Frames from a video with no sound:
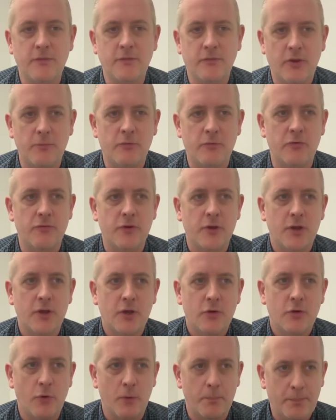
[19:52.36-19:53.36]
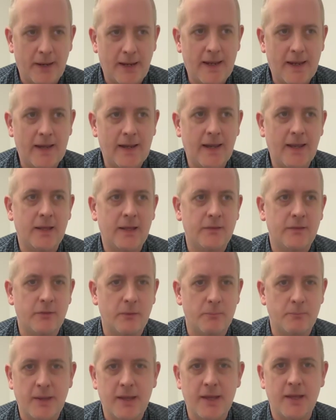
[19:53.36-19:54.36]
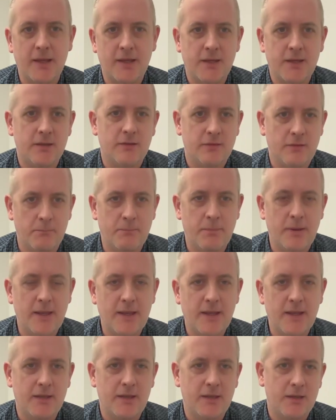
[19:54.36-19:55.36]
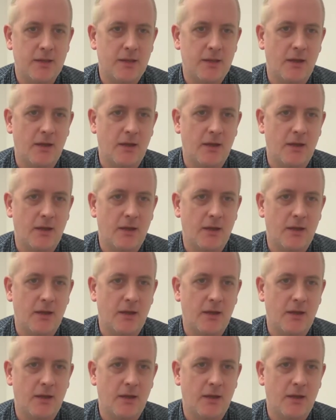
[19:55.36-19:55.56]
In terms of repealing the big